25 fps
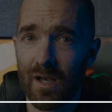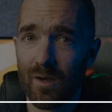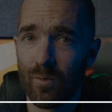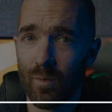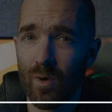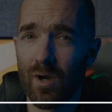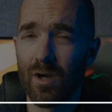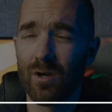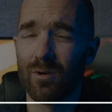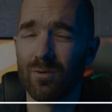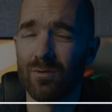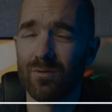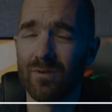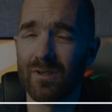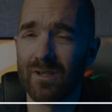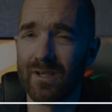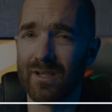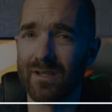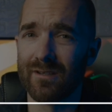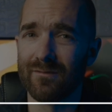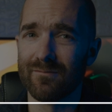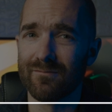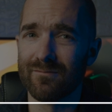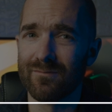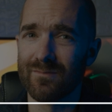Well,
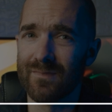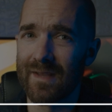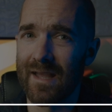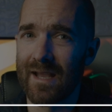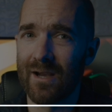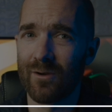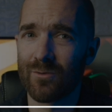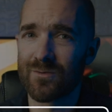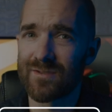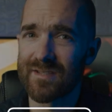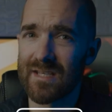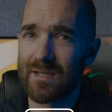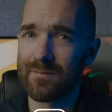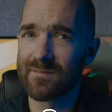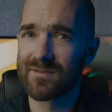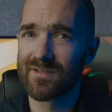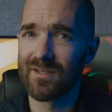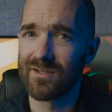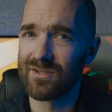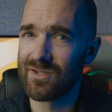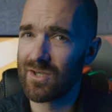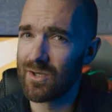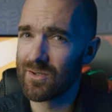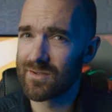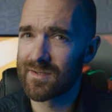it now seems
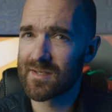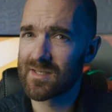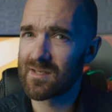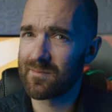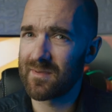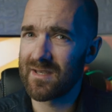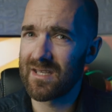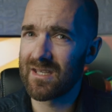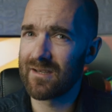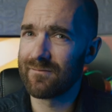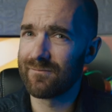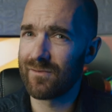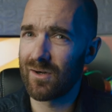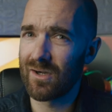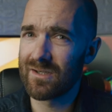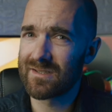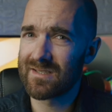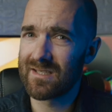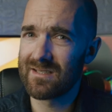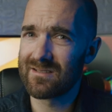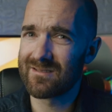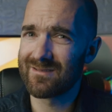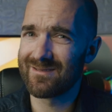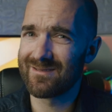that users are being invited